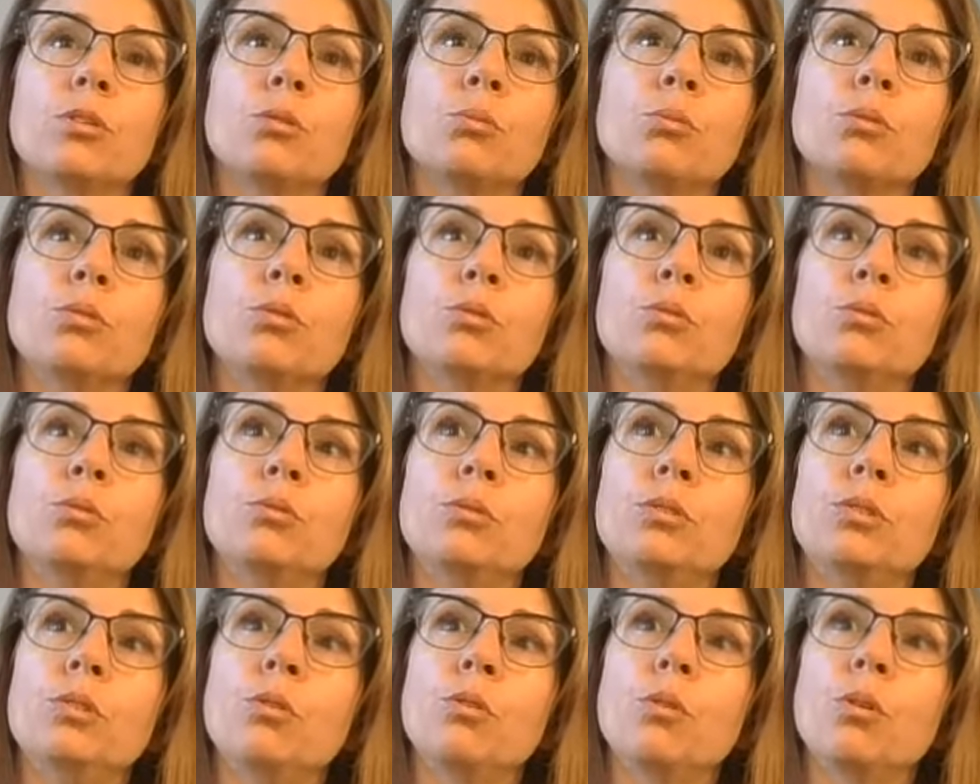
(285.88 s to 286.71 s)

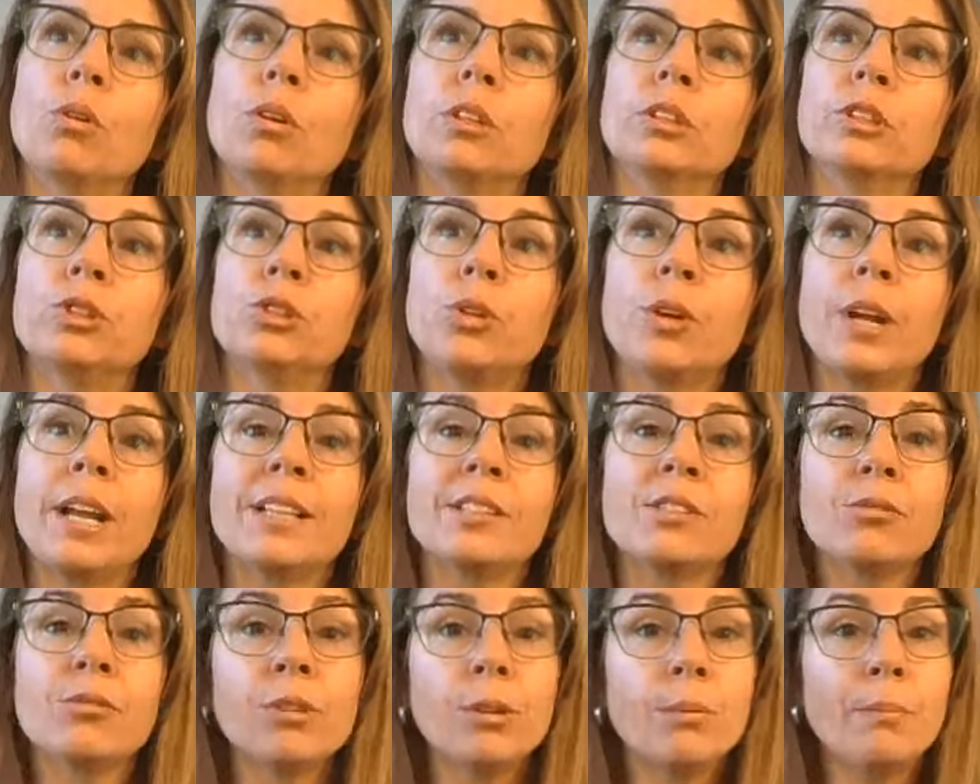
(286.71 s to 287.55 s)
through your
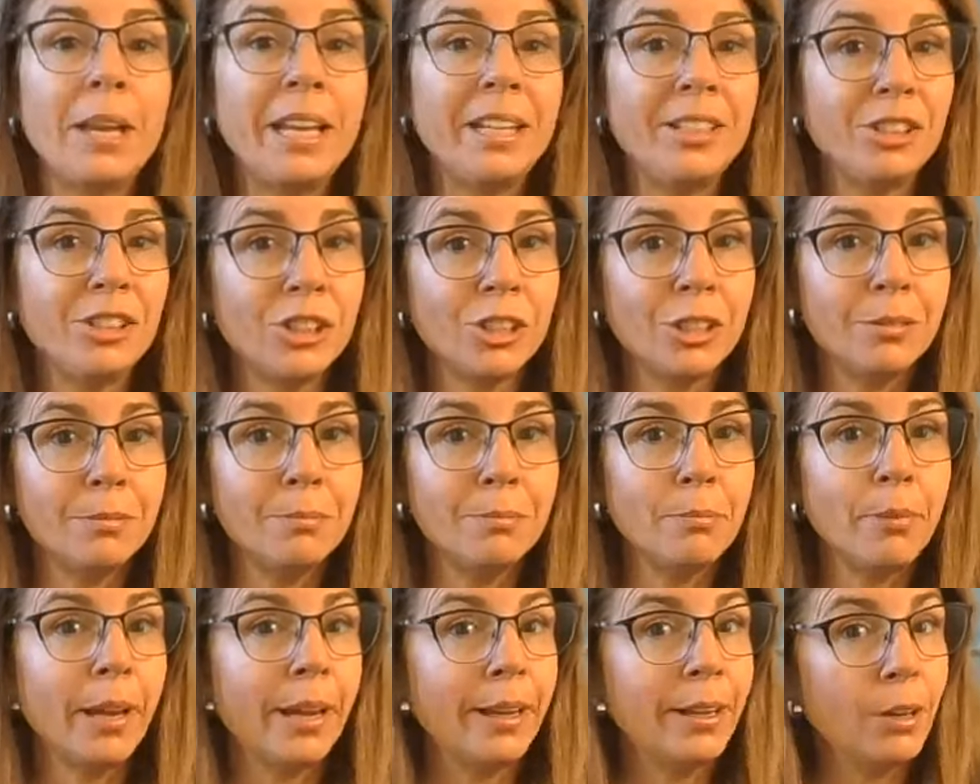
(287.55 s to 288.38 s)

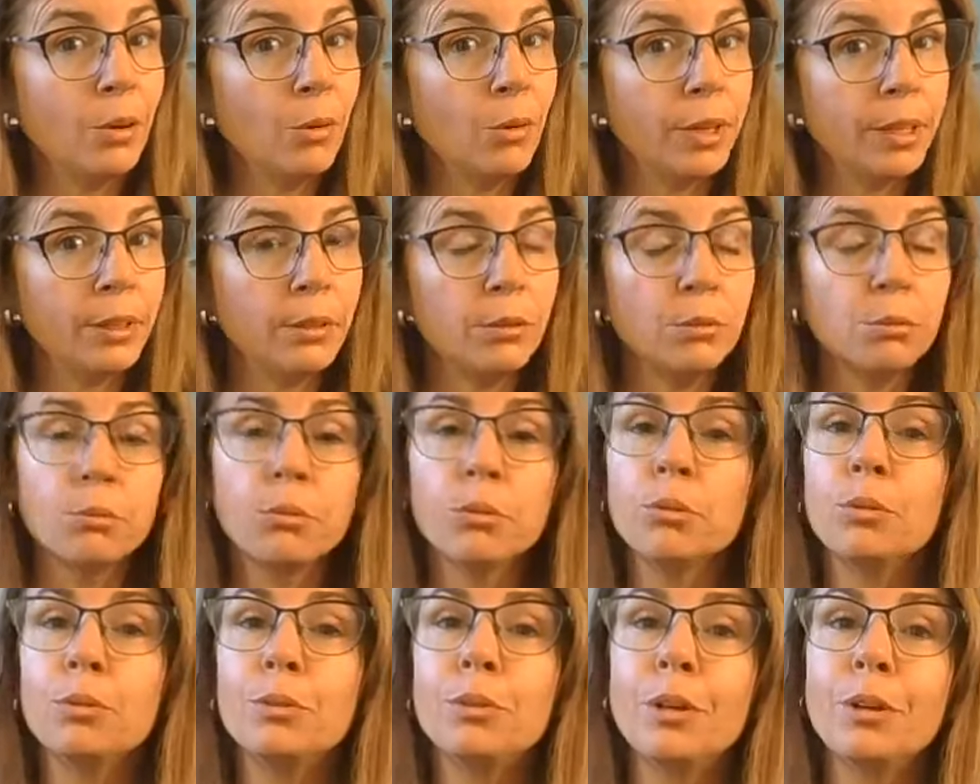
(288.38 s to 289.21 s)
transformation by going
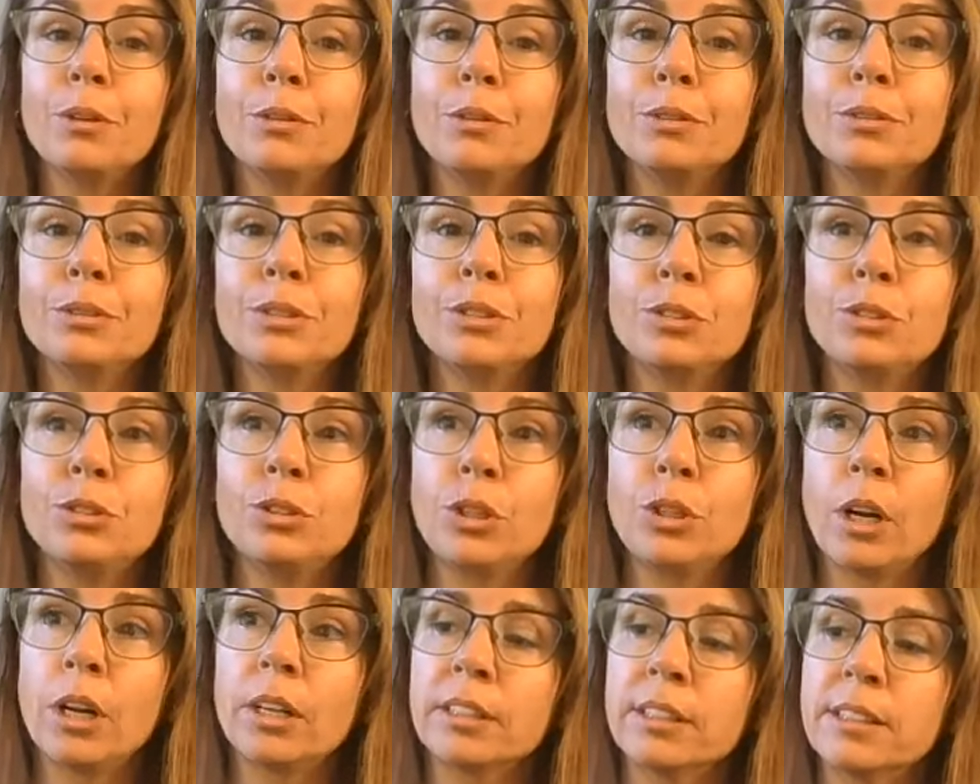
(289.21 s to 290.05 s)
through those
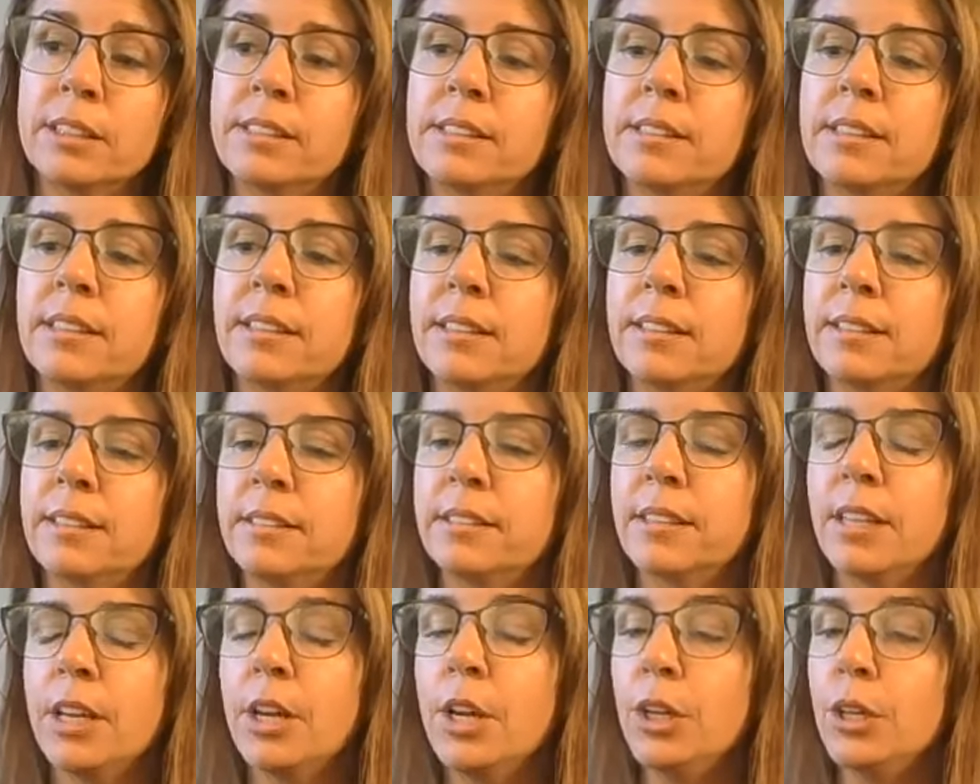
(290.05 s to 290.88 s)

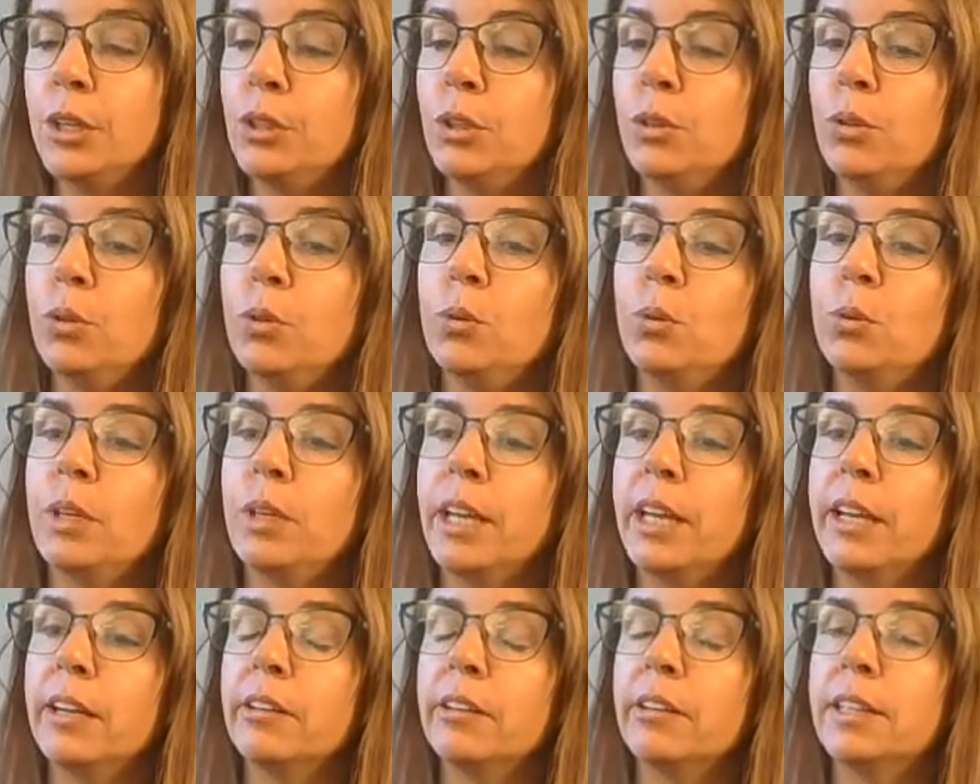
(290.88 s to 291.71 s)
darknesses you
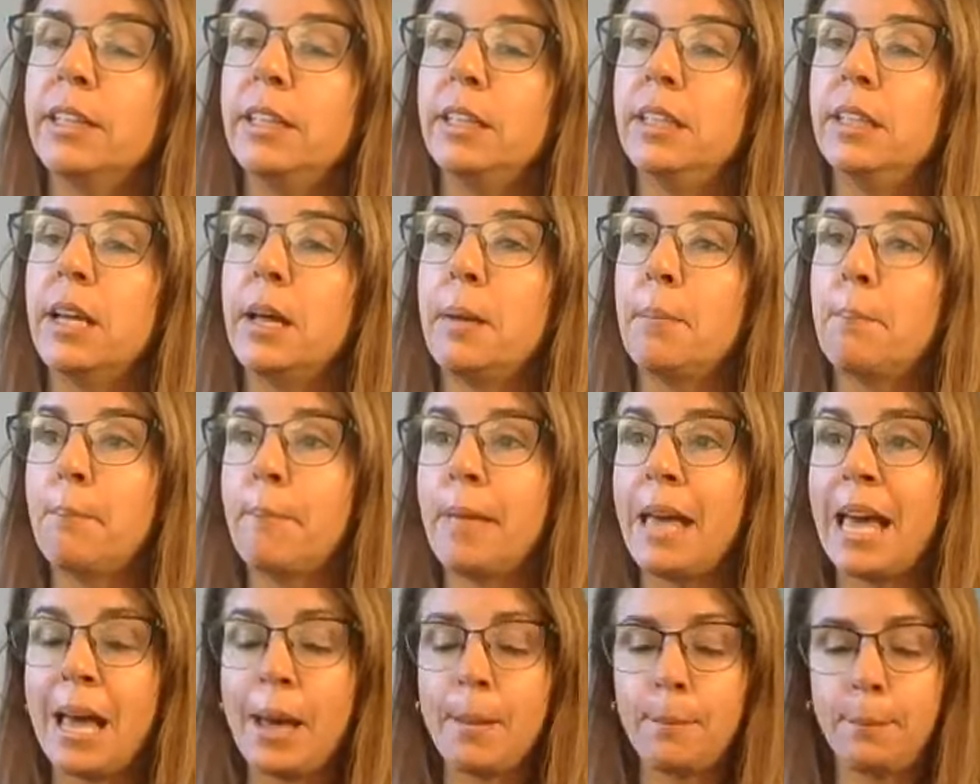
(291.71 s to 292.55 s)
carry a
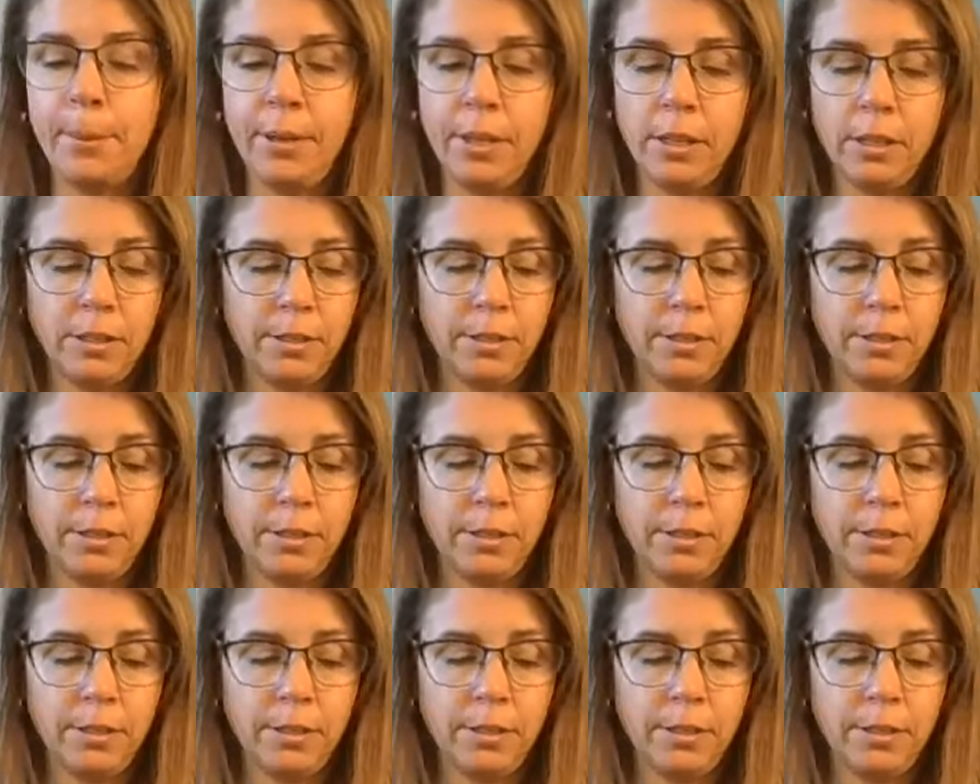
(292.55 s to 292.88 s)
map